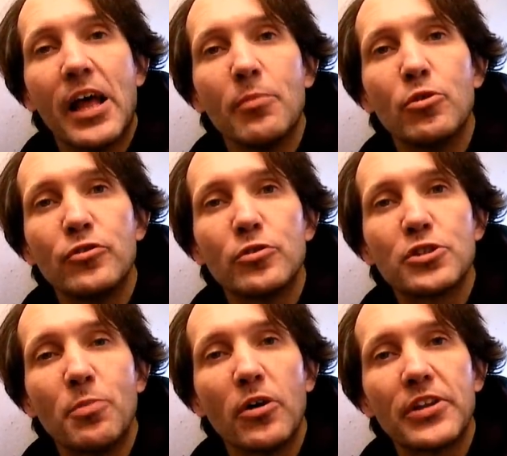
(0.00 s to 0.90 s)
Moved to a
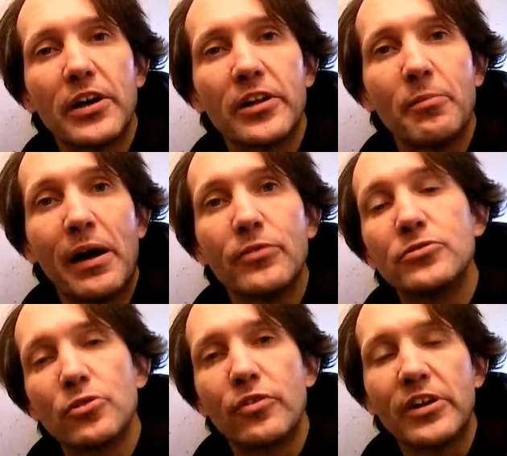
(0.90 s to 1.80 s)
small town in the
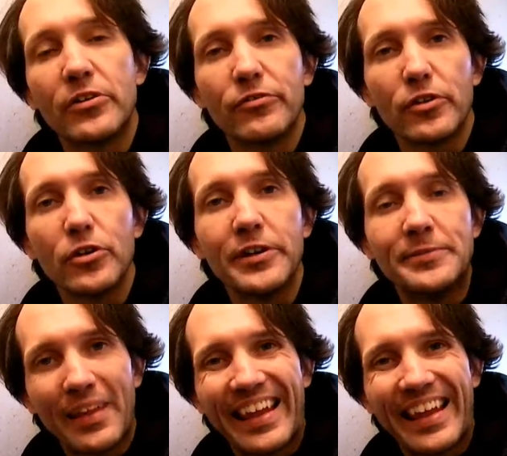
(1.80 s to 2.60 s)
mountains over here in Fukui.